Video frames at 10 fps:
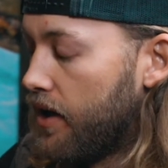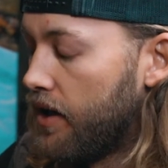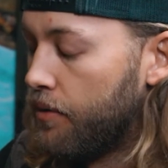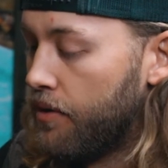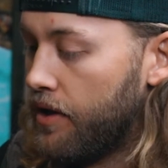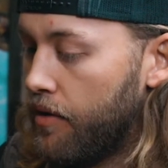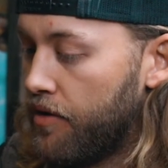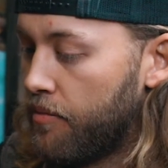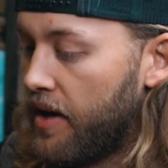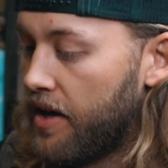It
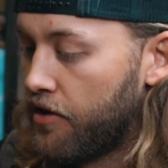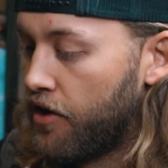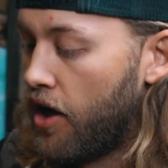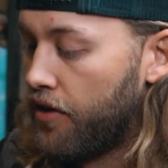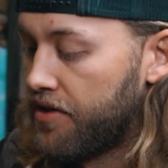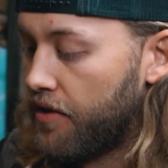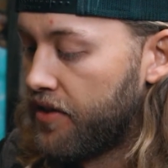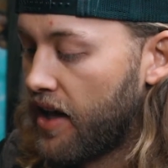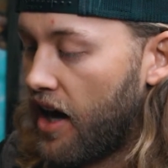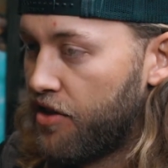was amazing. A lot of the stuff
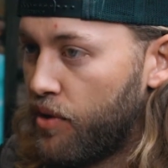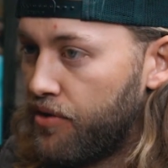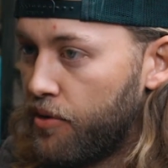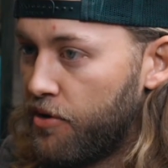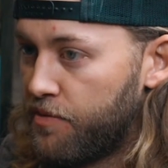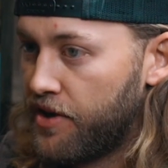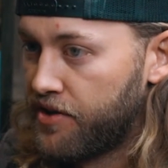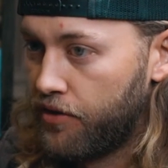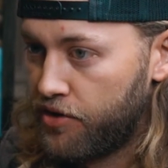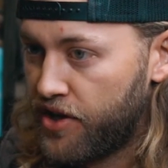the guys went through,
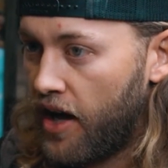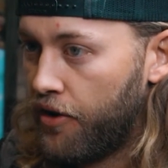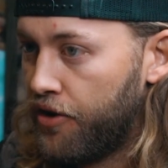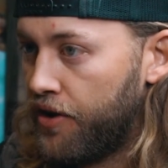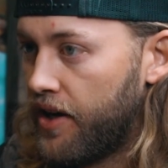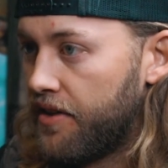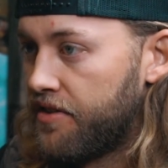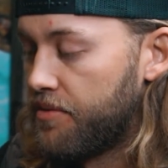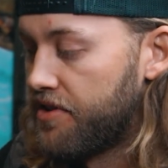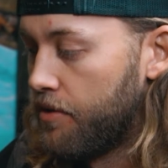especially in their childhood, I had
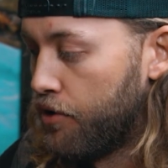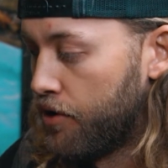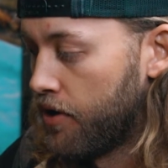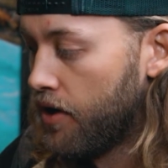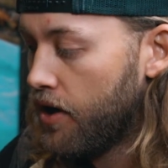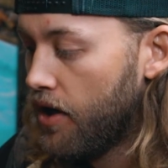some similar.